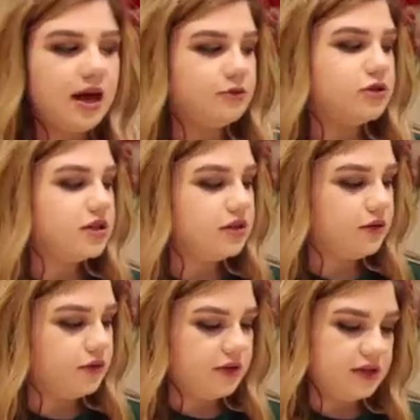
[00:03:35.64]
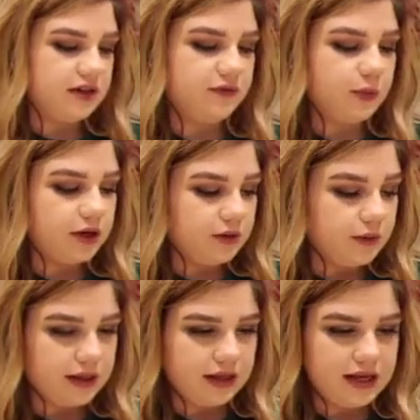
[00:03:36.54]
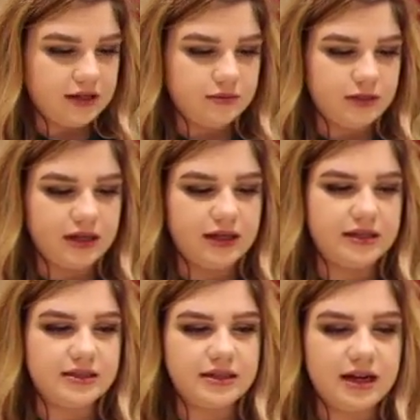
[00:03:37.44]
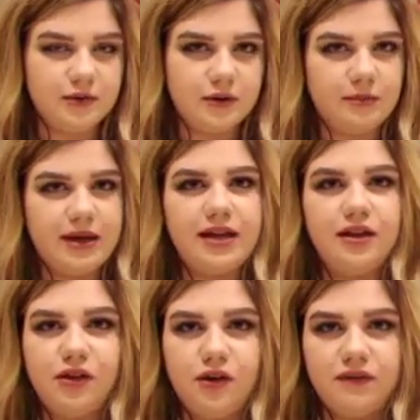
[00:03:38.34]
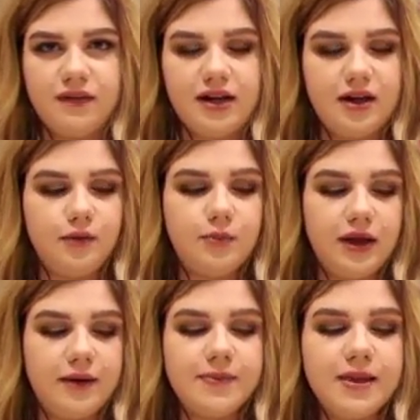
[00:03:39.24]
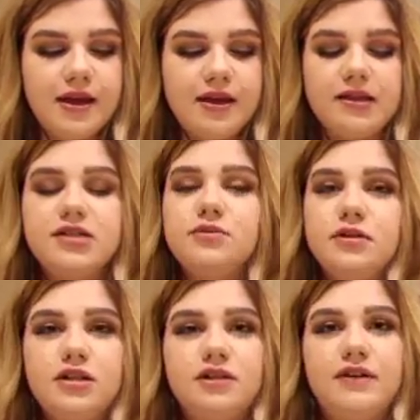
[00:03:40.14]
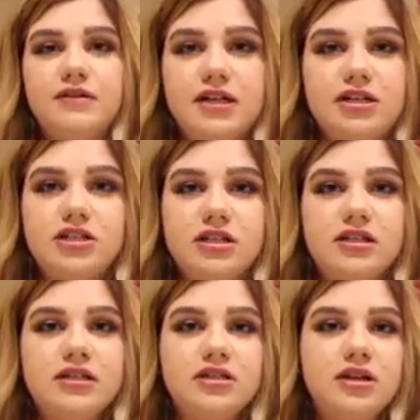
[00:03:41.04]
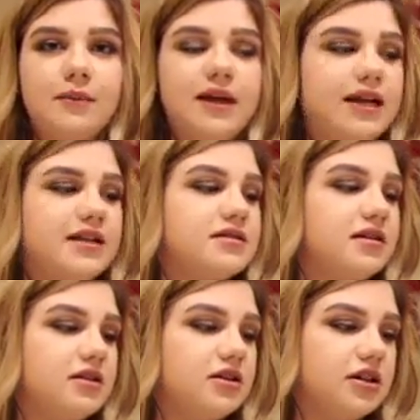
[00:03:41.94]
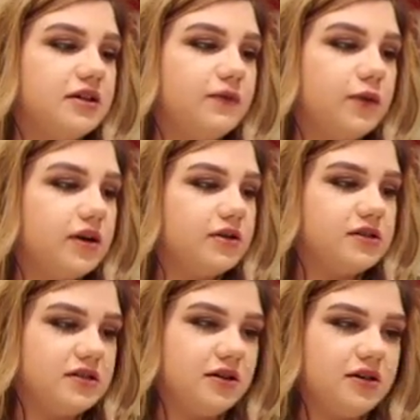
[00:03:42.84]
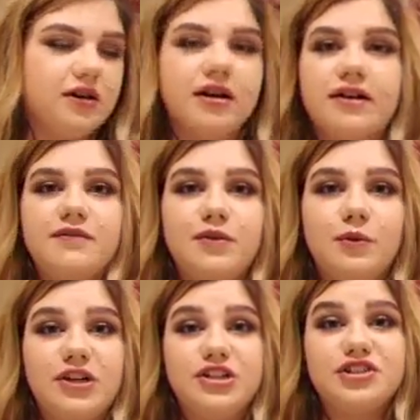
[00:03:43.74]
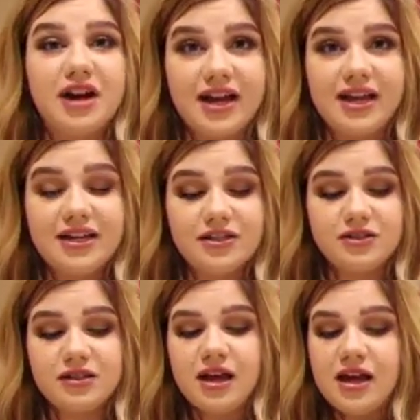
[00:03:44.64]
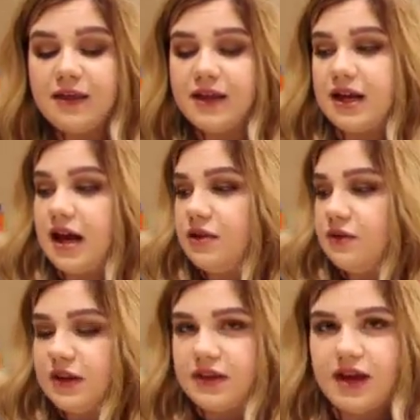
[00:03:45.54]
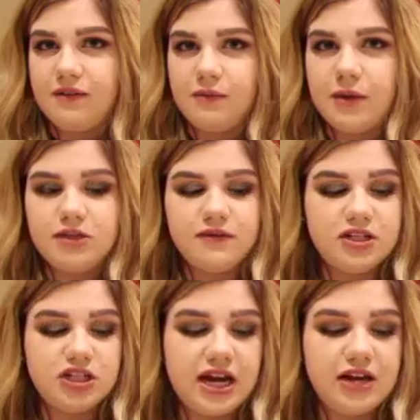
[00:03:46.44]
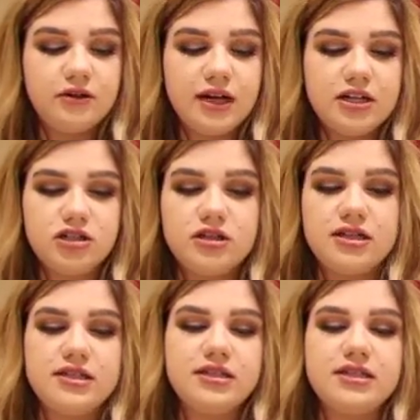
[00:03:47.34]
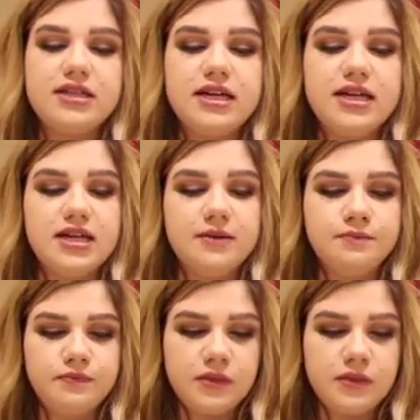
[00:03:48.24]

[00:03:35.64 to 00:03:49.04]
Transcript: I'm trying to go through this stuff pretty quickly because I don't want to make it a long video, but this is a really good foundation. I mean, it's not going to hurt. $4 is not going to hurt if you want to try it. I don't think they have much of a shade range. This is the